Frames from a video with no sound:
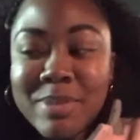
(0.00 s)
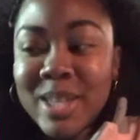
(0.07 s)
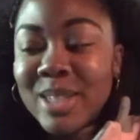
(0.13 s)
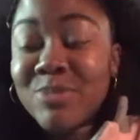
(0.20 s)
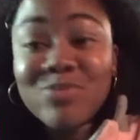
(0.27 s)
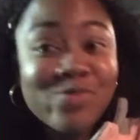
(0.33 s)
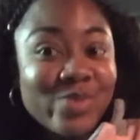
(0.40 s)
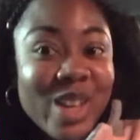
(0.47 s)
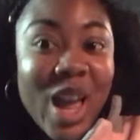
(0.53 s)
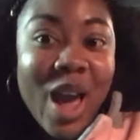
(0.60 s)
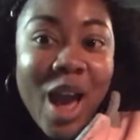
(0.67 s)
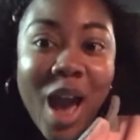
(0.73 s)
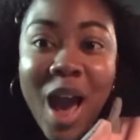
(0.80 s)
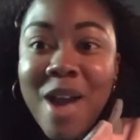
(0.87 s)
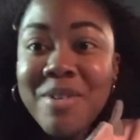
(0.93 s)
But
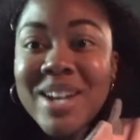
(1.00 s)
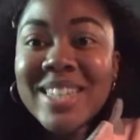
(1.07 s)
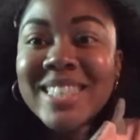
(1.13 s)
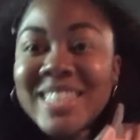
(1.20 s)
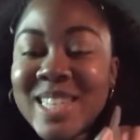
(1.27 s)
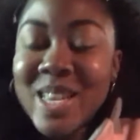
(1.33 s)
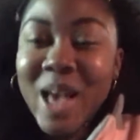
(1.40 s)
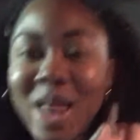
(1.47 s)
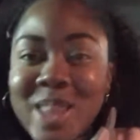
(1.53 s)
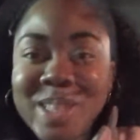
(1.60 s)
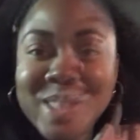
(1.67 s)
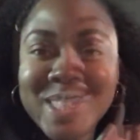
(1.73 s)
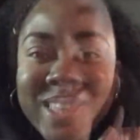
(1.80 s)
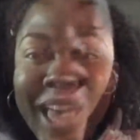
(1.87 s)
all right, see y'all later.